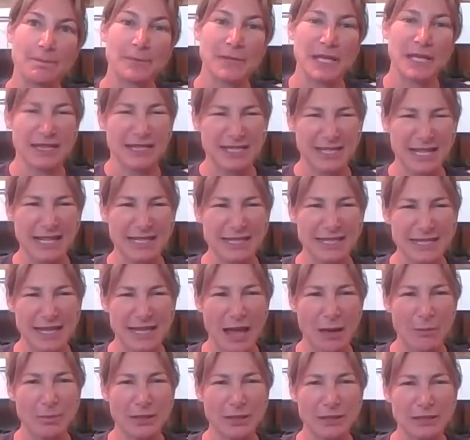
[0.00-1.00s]
the science
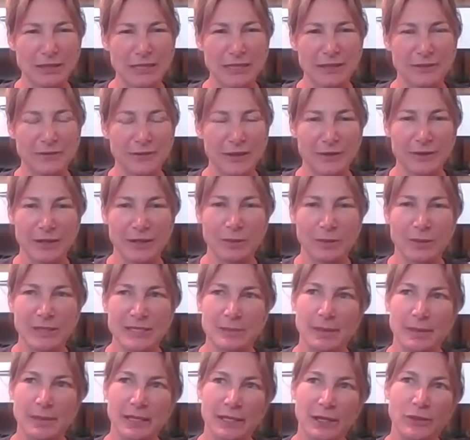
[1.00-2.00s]
lab building. If anyone's
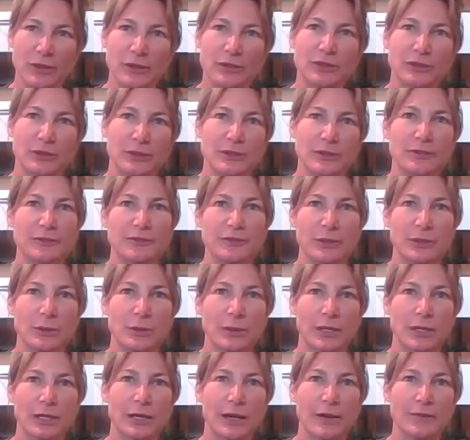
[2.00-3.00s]
been on the 3rd
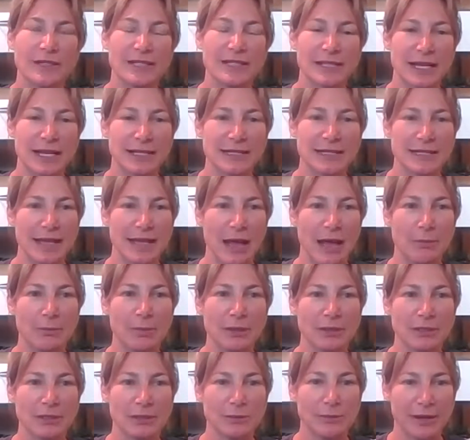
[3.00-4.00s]
floor of the science lab
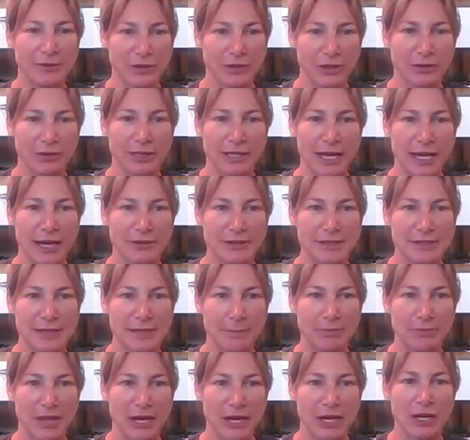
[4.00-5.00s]
building, we have a greenhouse up
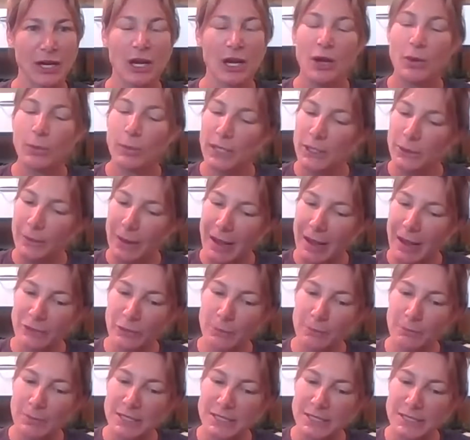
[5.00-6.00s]
there. We don't have a
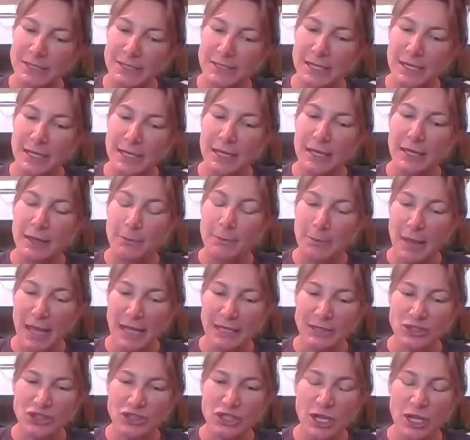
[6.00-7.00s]
mist
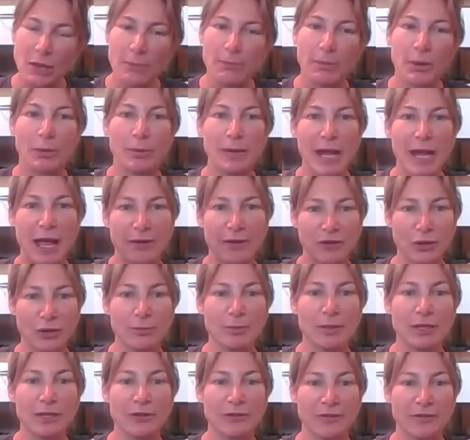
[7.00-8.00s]
bench, but we have
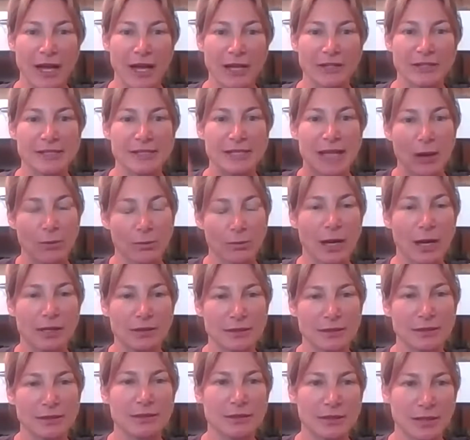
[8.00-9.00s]
humidifiers that
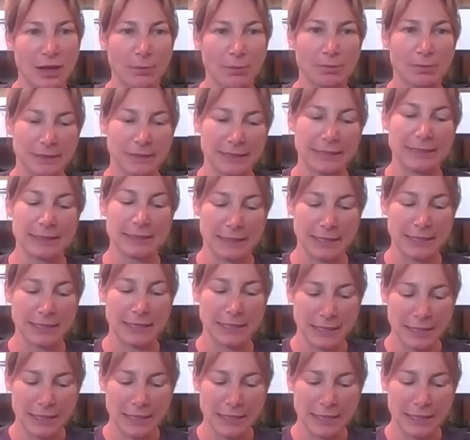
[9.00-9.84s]
run completely.